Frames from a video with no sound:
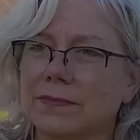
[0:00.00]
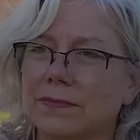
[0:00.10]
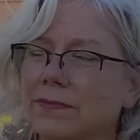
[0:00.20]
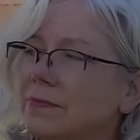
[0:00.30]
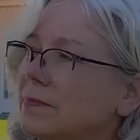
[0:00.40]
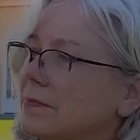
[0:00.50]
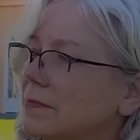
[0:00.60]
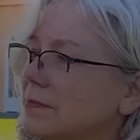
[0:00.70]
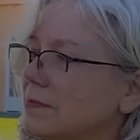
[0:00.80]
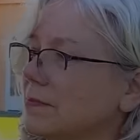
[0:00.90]

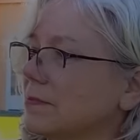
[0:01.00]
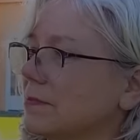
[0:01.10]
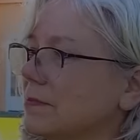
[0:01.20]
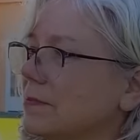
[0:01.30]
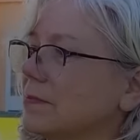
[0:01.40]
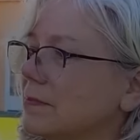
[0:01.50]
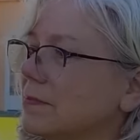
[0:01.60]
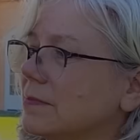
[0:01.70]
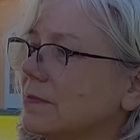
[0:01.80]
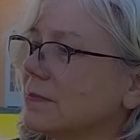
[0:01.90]

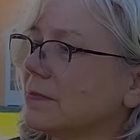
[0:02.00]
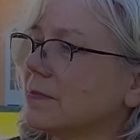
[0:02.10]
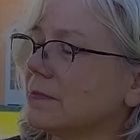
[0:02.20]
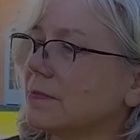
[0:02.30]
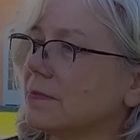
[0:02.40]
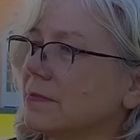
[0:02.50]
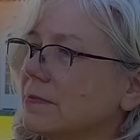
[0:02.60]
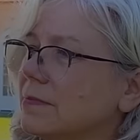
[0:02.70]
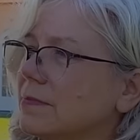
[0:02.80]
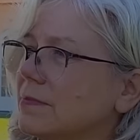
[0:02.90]

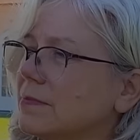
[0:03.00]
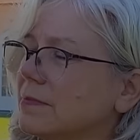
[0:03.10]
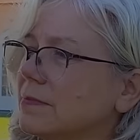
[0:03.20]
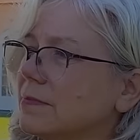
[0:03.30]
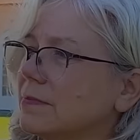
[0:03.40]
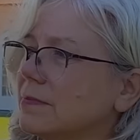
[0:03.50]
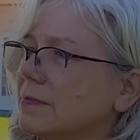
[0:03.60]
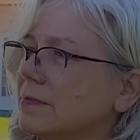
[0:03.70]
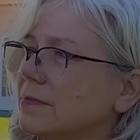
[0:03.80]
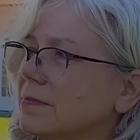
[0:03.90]

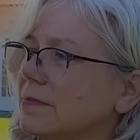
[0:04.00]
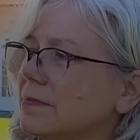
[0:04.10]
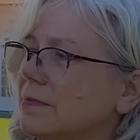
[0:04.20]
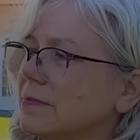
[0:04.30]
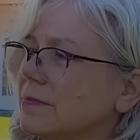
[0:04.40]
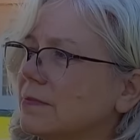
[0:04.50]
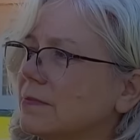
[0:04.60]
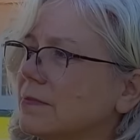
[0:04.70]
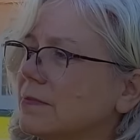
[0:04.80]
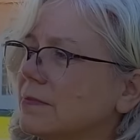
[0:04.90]

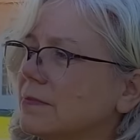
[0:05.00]
The person shown says nothing.